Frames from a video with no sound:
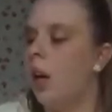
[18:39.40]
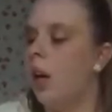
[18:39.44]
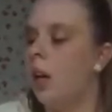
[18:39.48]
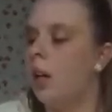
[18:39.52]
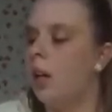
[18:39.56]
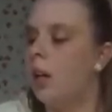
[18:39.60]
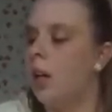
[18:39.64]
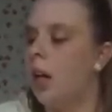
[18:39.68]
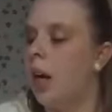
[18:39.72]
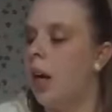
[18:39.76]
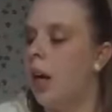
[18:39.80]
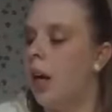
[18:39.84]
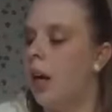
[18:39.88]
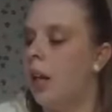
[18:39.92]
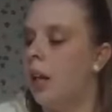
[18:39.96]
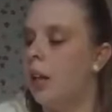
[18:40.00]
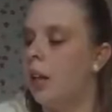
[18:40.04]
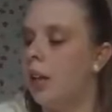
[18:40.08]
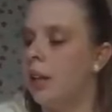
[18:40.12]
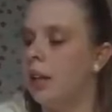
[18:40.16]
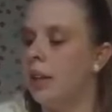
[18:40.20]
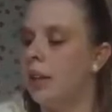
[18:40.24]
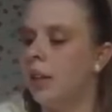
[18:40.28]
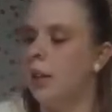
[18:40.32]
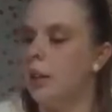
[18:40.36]
And
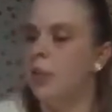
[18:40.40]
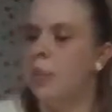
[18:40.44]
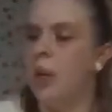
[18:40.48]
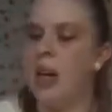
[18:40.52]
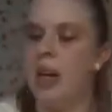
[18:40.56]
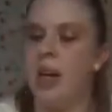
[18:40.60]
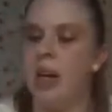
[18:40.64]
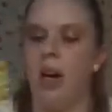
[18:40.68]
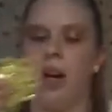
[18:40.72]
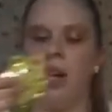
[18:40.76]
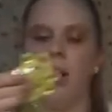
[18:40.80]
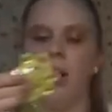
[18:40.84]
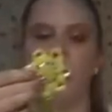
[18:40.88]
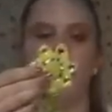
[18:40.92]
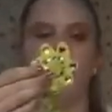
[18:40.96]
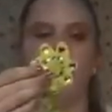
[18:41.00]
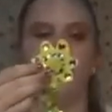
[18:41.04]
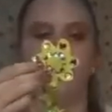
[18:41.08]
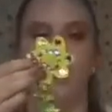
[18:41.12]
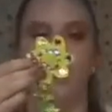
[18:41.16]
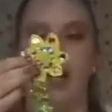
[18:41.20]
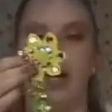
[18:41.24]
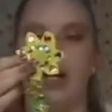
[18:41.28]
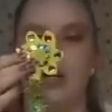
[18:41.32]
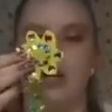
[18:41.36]
this is my daughter's
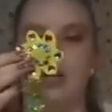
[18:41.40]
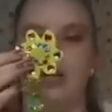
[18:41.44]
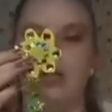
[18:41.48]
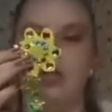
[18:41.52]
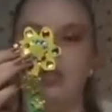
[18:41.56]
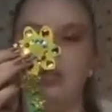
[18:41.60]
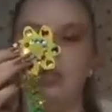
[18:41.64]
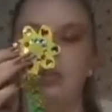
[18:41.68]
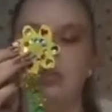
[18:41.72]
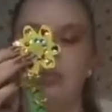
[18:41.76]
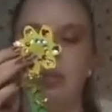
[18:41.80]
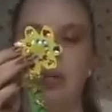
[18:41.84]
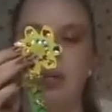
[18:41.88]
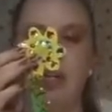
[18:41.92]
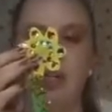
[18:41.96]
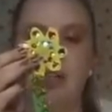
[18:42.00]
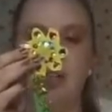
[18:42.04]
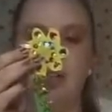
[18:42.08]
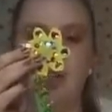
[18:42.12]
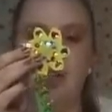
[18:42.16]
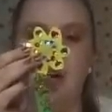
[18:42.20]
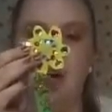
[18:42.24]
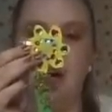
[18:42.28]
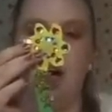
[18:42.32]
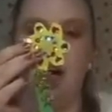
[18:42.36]
final
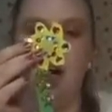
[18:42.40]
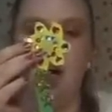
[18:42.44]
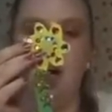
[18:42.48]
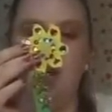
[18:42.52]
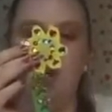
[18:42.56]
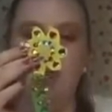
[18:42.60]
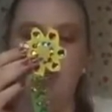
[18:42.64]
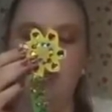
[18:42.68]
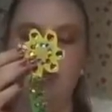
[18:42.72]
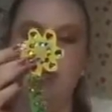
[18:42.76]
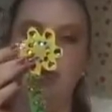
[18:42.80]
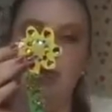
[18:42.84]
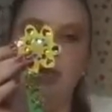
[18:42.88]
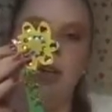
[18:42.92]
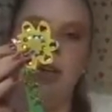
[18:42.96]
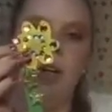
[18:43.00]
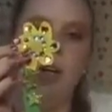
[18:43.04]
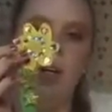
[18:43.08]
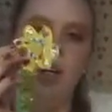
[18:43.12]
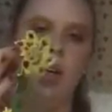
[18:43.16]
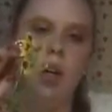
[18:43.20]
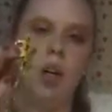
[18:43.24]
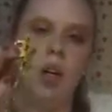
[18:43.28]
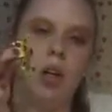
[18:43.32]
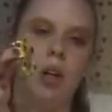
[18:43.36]
piece of
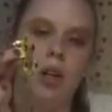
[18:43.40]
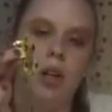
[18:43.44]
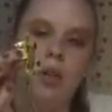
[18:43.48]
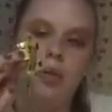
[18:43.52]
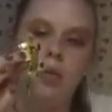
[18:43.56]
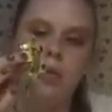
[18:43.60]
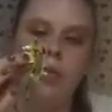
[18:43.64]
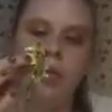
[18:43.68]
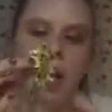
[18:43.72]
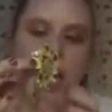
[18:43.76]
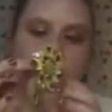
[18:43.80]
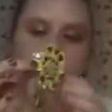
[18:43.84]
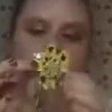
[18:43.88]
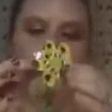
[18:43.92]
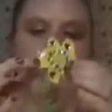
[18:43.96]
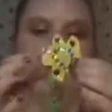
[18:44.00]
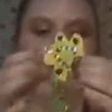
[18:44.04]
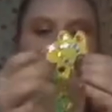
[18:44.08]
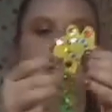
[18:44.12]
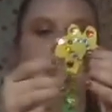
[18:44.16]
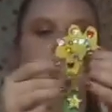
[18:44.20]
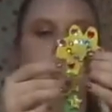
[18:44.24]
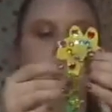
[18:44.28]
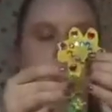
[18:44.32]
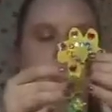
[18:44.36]
her flower
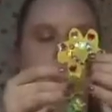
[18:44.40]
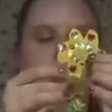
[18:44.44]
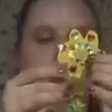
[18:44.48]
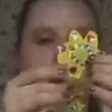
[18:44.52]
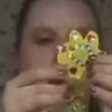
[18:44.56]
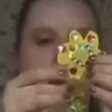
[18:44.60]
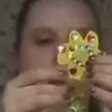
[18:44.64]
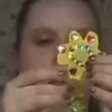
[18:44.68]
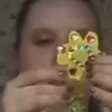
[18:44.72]
that she made.